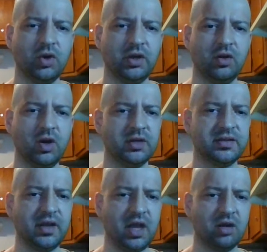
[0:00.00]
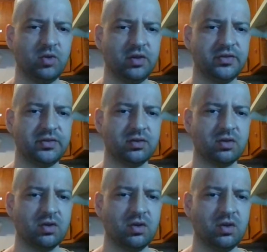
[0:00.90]
putting hooks in animals.
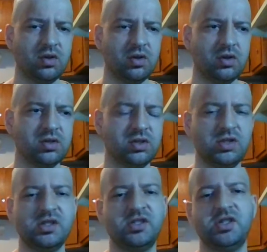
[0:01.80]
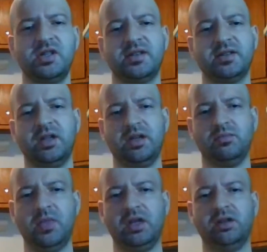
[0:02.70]
So she just,
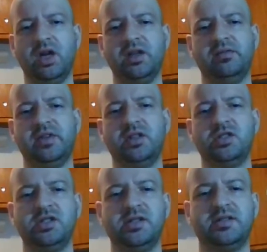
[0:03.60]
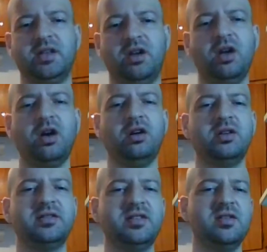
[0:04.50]
like, made light of it. She just thought,
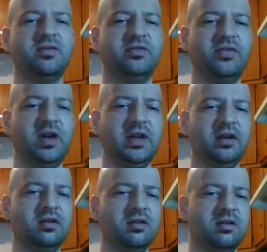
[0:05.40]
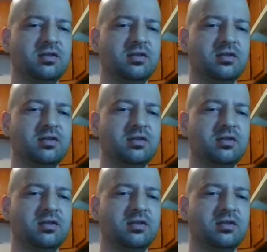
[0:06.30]
oh, it was funny,